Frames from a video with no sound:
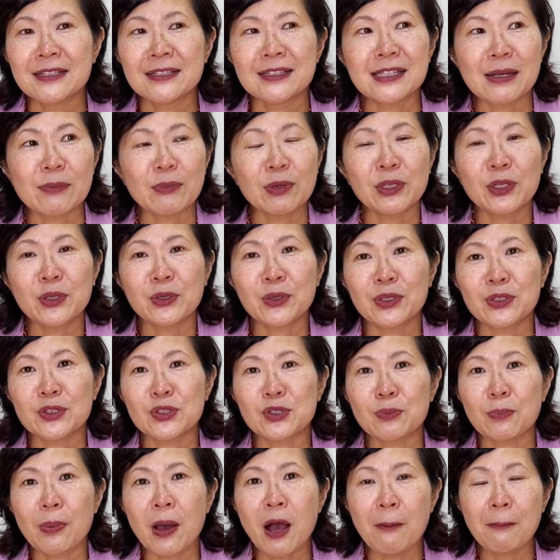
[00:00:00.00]
someone who can
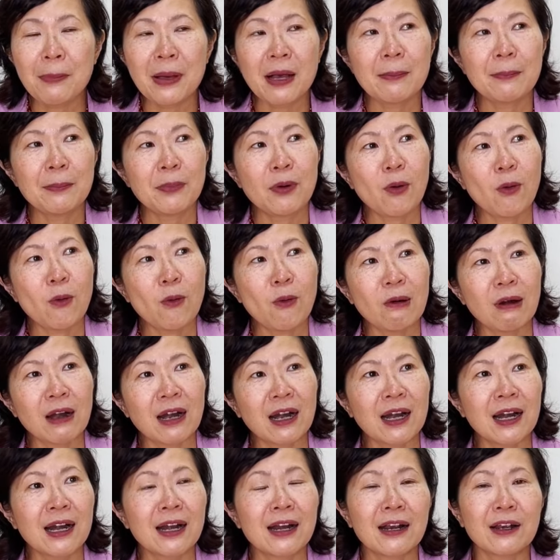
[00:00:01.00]
do pop-up,
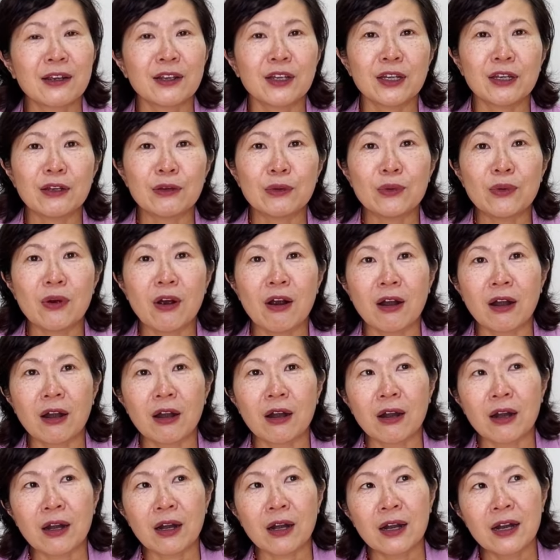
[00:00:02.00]
or you
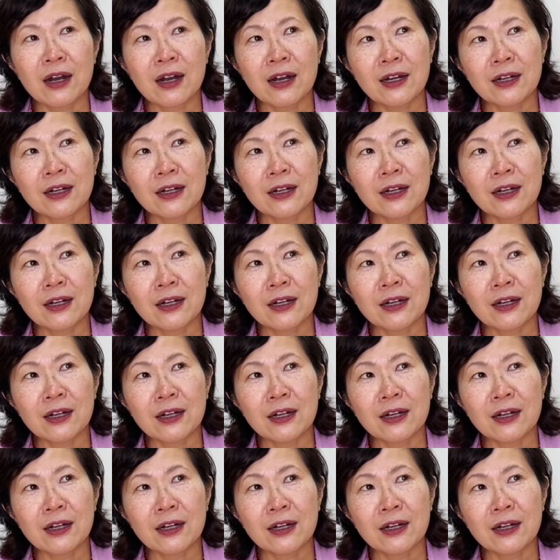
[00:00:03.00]
are